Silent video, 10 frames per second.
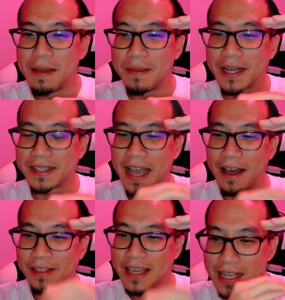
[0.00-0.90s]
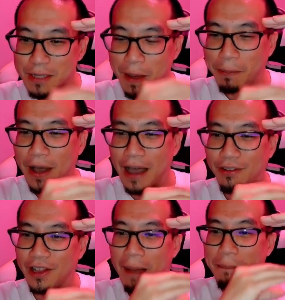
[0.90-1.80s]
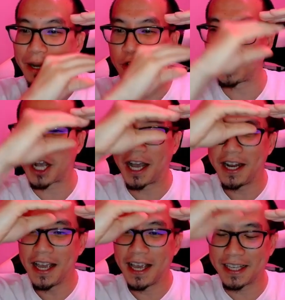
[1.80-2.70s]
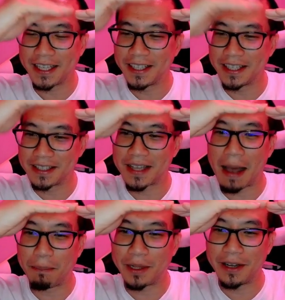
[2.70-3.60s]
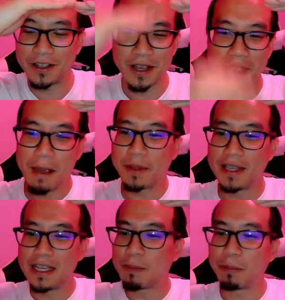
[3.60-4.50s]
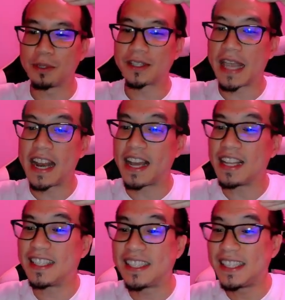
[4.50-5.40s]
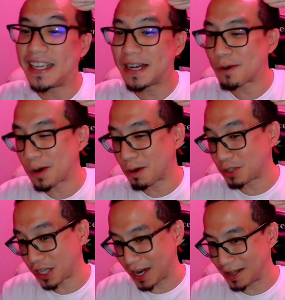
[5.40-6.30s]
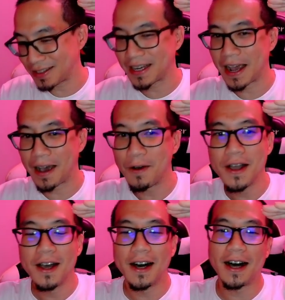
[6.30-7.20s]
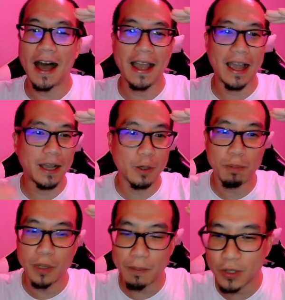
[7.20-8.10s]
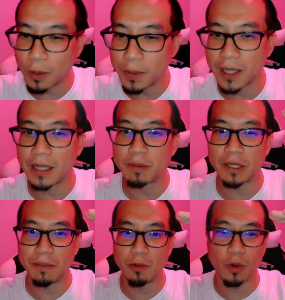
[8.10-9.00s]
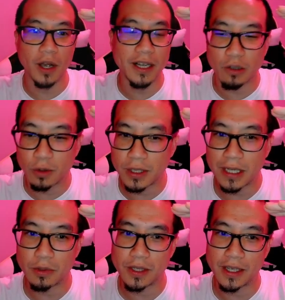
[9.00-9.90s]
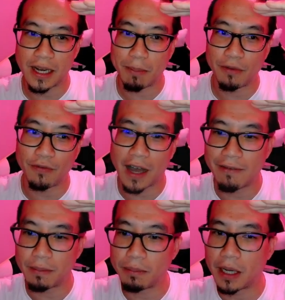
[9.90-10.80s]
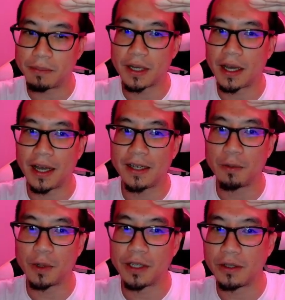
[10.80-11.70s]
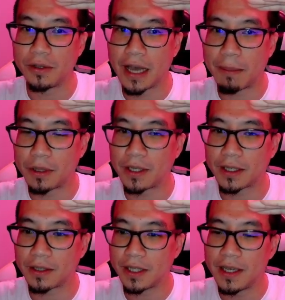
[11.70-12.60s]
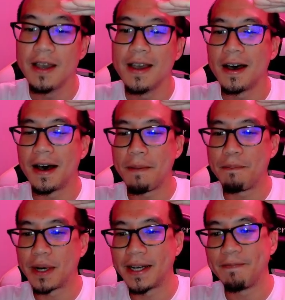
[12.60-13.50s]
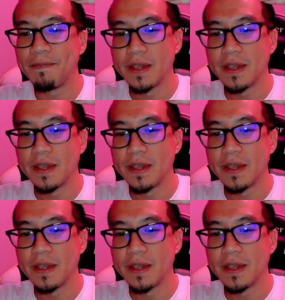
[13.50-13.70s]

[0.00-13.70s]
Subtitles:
because now these people have a lot better shot at killing the top players, but these people stand 0 chance now. I could pull up so many clips of me running through teams with an MP5 in pubs. I didn't want to do that particularly, but